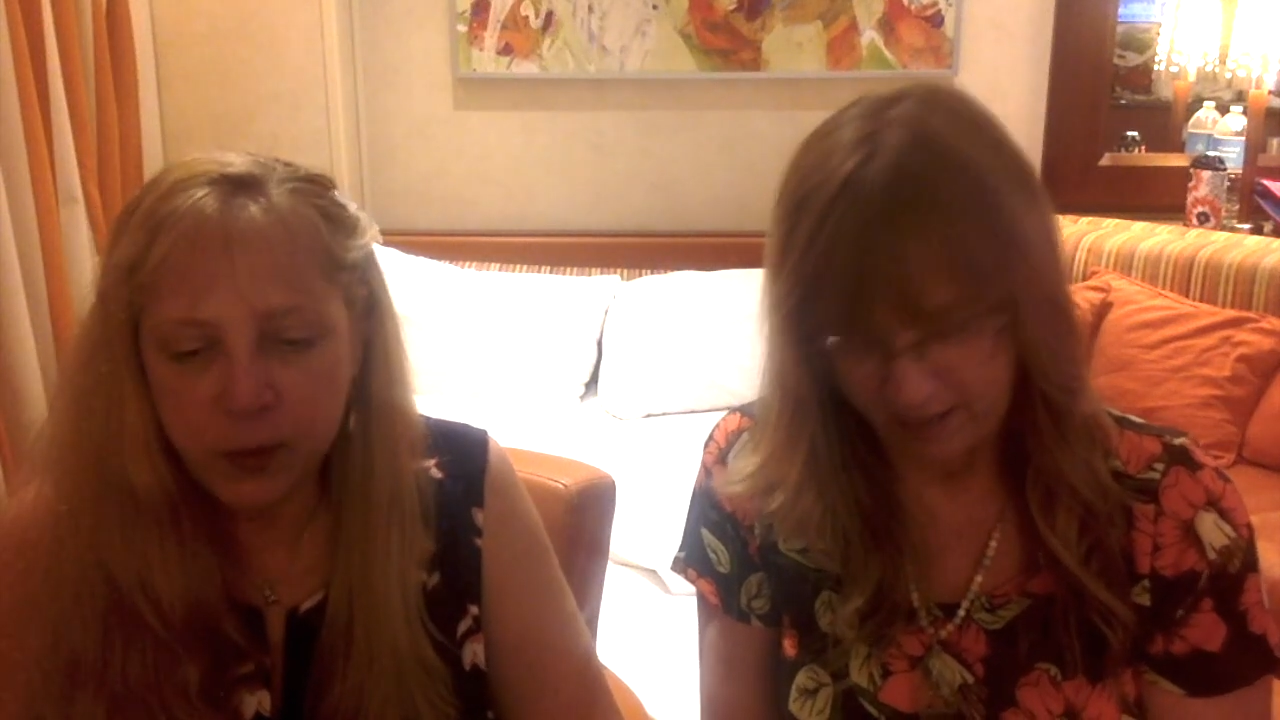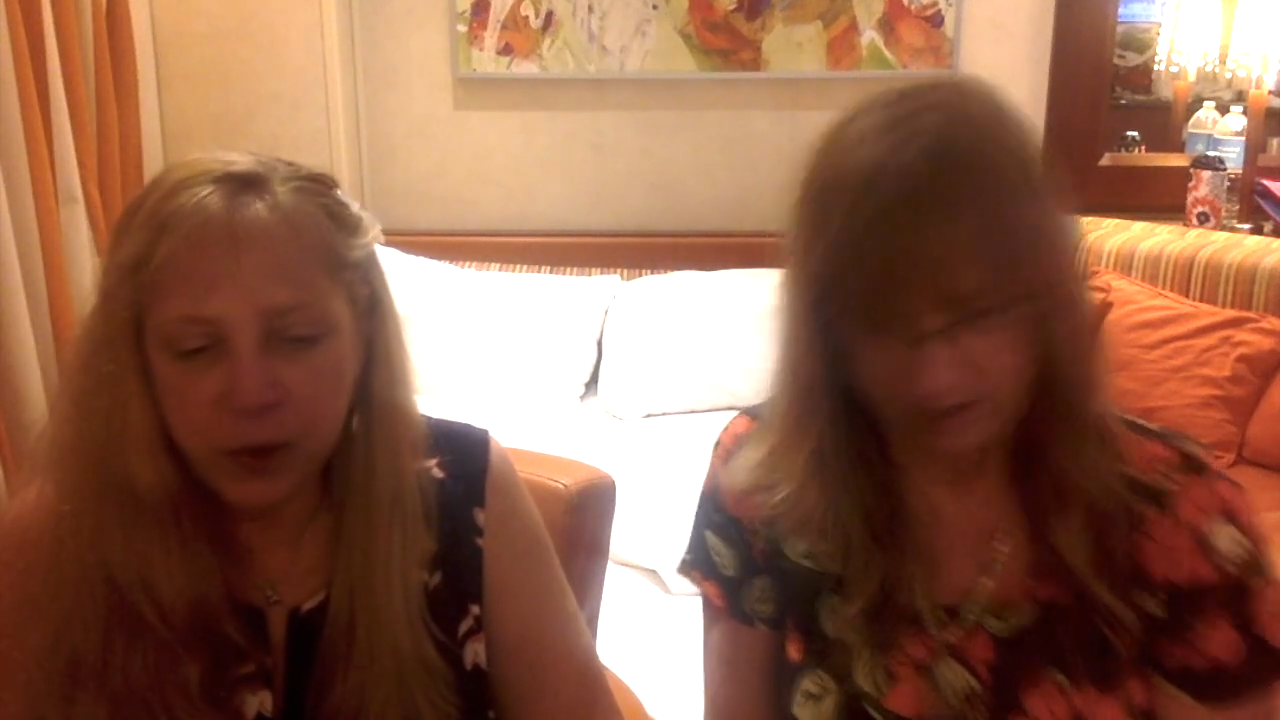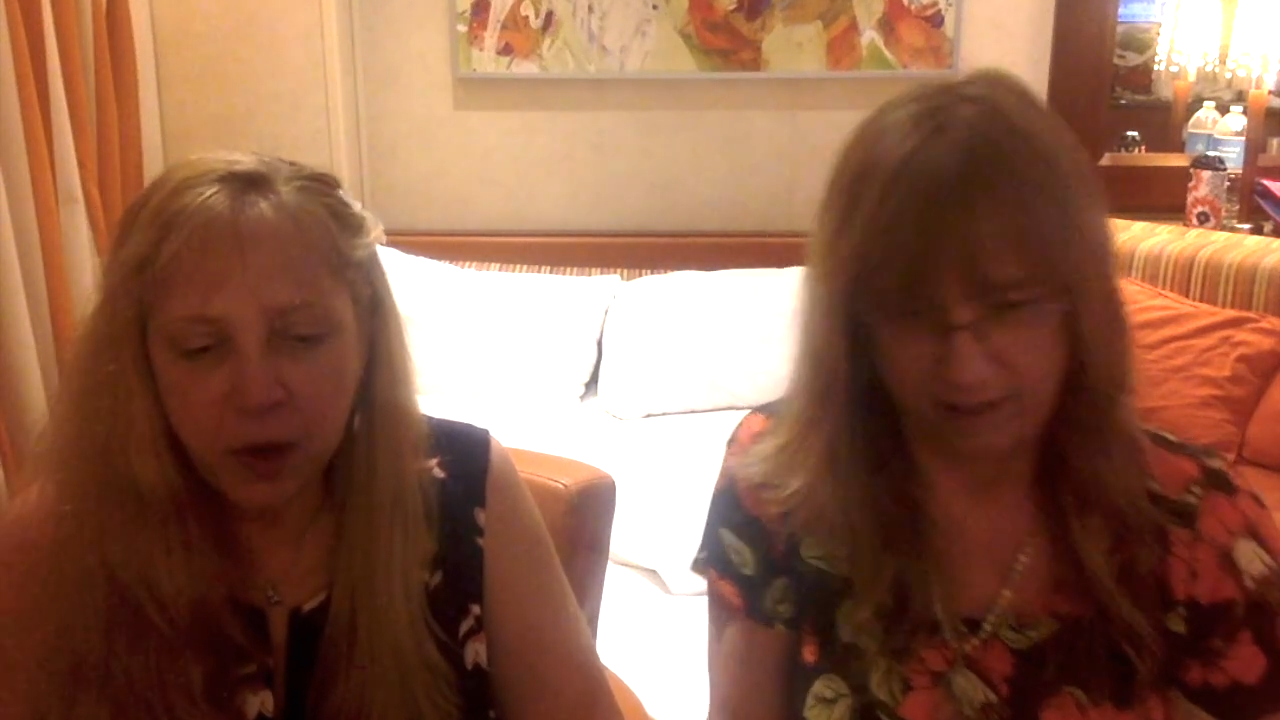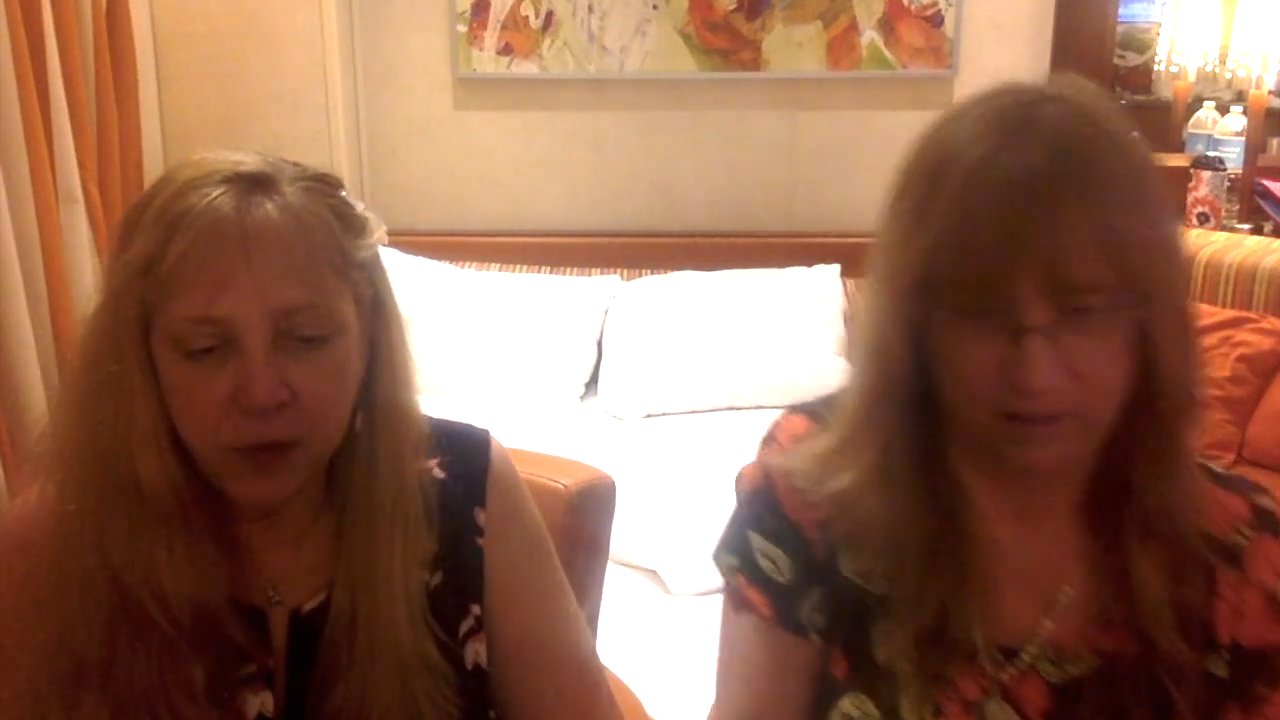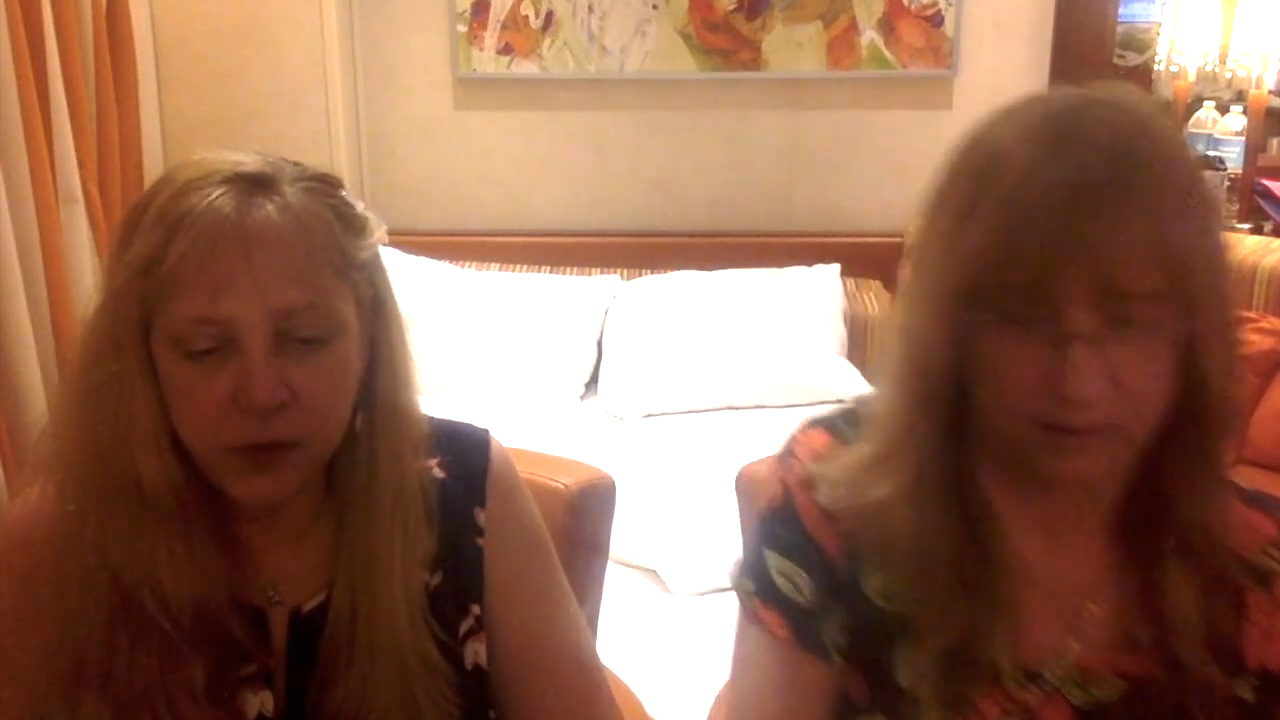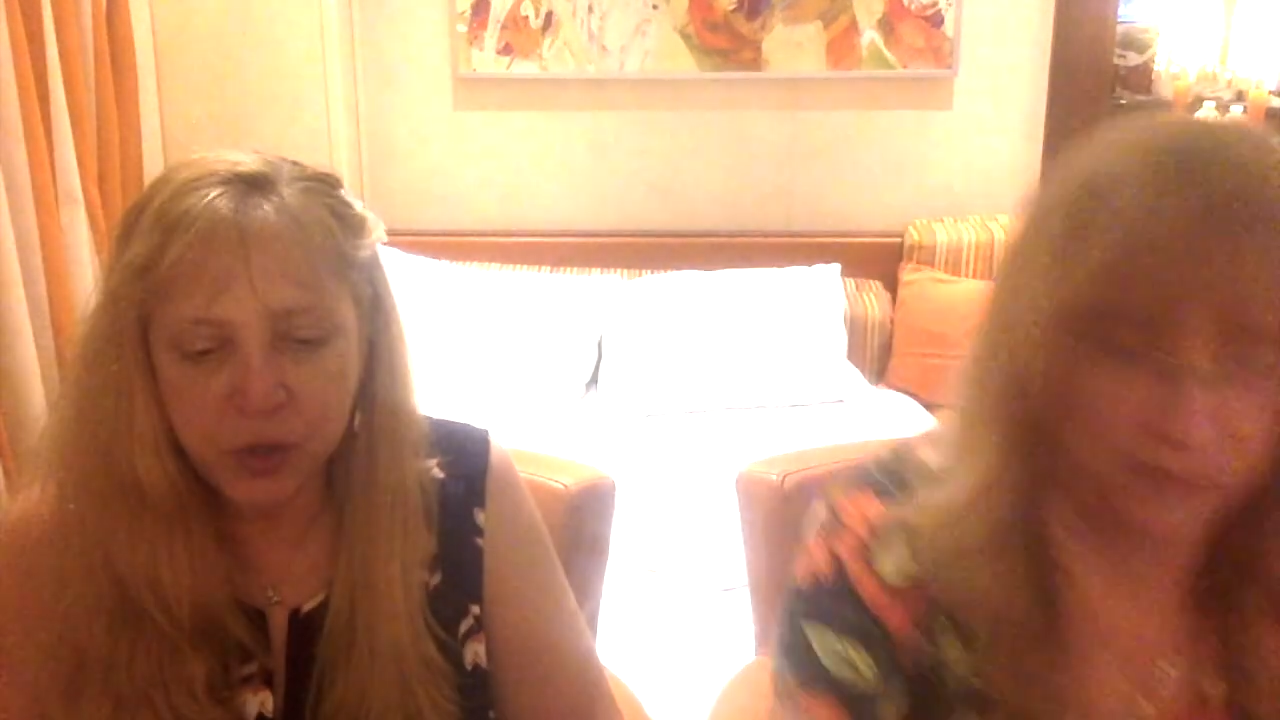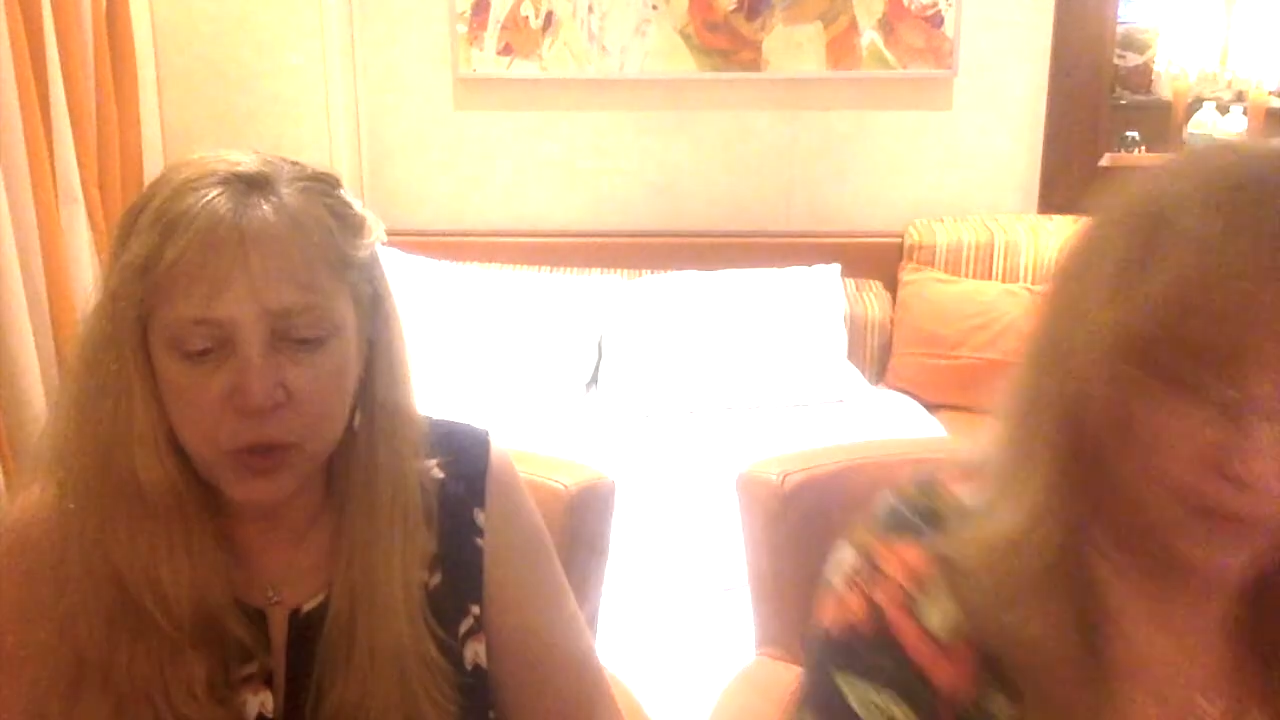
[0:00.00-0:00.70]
we went off